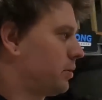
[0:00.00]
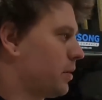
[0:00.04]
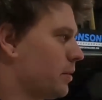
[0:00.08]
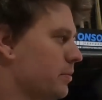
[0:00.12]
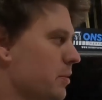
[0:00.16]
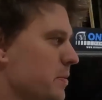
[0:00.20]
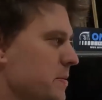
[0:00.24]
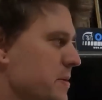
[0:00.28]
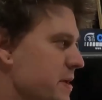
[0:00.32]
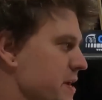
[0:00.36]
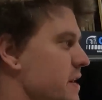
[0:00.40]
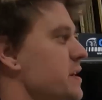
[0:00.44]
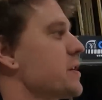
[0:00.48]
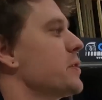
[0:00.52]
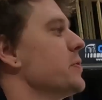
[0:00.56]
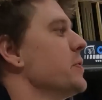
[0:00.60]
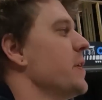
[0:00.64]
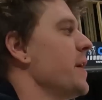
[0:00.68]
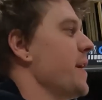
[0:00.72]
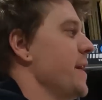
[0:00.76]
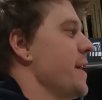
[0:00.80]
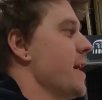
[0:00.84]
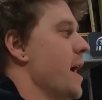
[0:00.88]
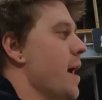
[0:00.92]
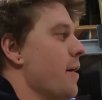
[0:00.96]
probably a
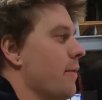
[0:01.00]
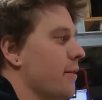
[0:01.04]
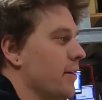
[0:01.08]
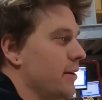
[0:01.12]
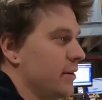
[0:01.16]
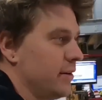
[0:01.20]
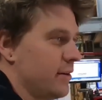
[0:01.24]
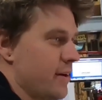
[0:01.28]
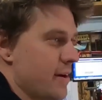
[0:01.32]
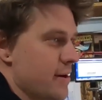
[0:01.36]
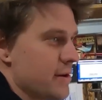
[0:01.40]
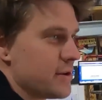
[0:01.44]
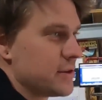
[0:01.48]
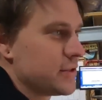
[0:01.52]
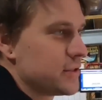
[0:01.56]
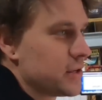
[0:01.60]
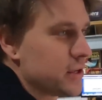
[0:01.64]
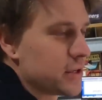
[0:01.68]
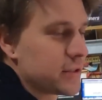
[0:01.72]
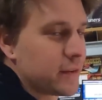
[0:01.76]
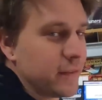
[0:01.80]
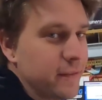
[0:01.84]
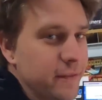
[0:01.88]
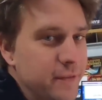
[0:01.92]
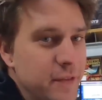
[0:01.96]
good hour
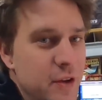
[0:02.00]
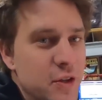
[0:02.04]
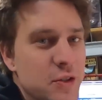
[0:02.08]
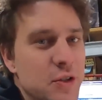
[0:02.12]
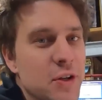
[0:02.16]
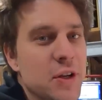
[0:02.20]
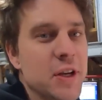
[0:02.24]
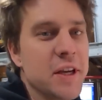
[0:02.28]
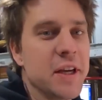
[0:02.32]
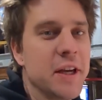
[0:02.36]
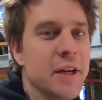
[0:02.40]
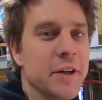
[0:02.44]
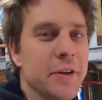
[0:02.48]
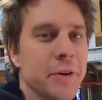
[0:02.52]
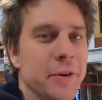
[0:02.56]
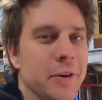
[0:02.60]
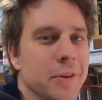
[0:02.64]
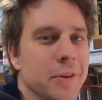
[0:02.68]
just fishing out